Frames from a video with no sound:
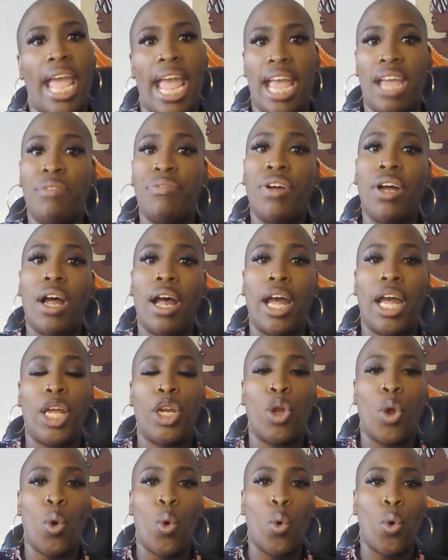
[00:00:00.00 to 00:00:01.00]

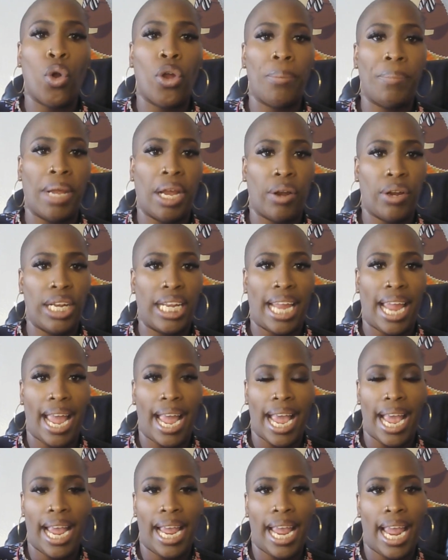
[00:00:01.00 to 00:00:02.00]
Avon or Mary
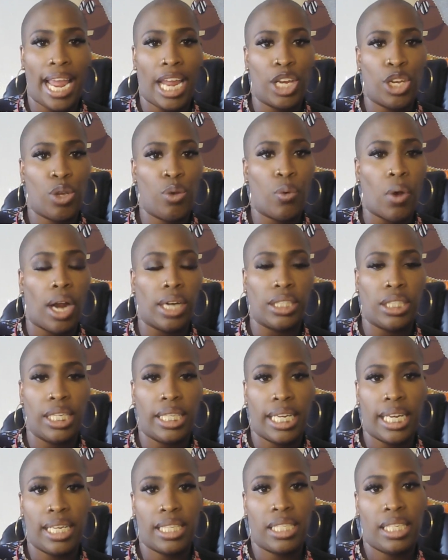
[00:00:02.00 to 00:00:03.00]
Kay, and you are
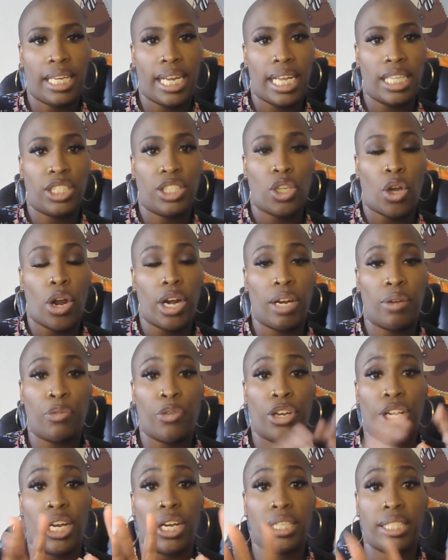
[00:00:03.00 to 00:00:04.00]
looking to get
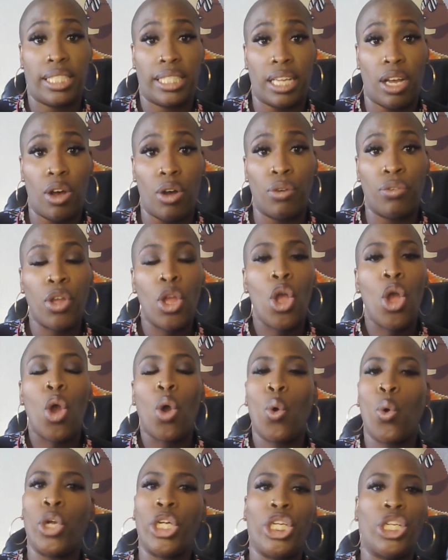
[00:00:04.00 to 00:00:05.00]
started for yourself,
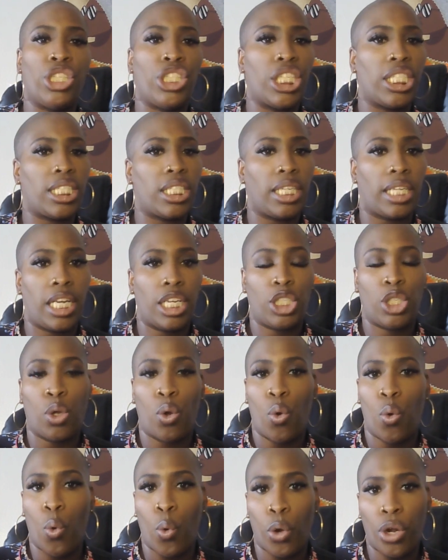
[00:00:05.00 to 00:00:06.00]
or you're just looking
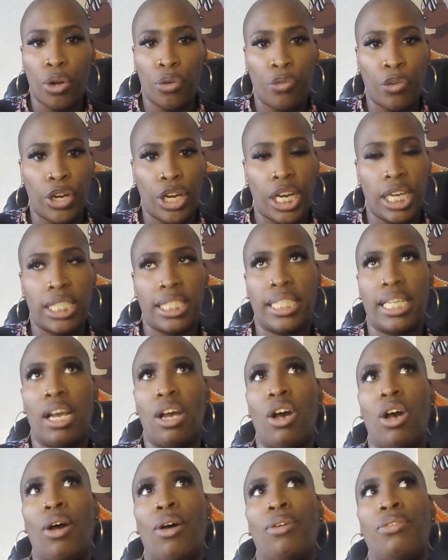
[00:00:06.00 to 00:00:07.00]
to order for
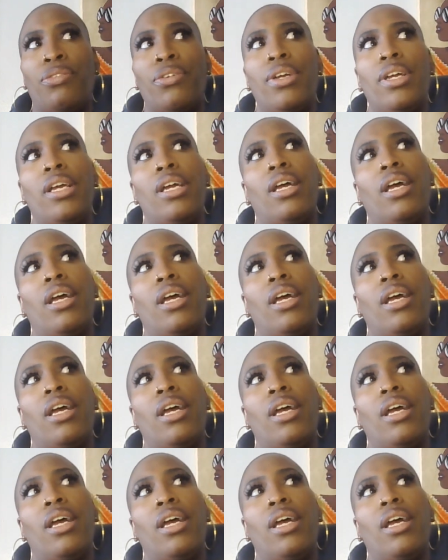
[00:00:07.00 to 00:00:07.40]
yourself,